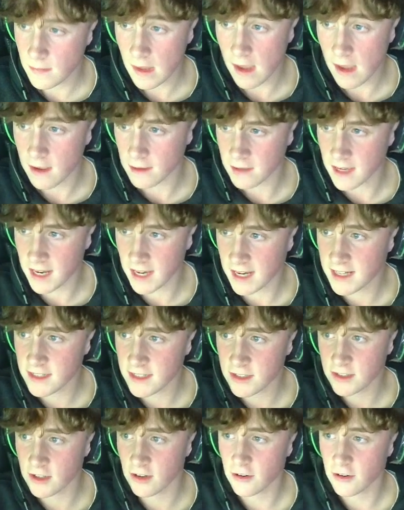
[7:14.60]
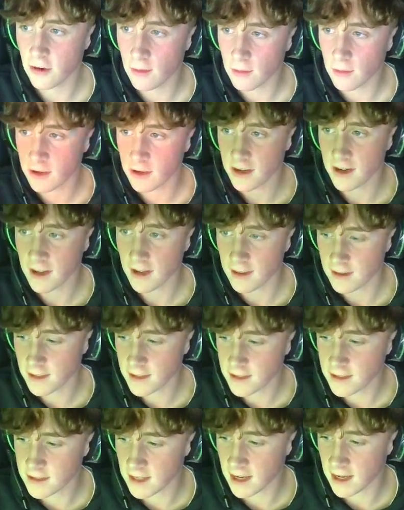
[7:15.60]
Okay, so I'm looking at
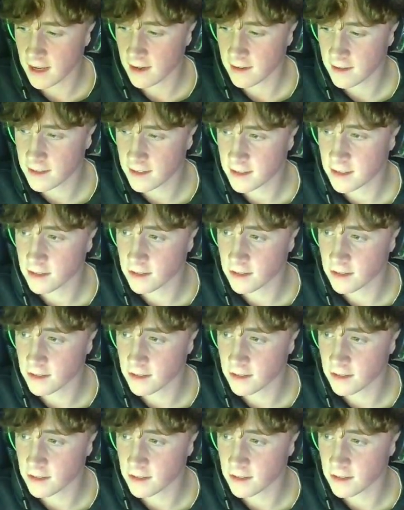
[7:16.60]
this, and this is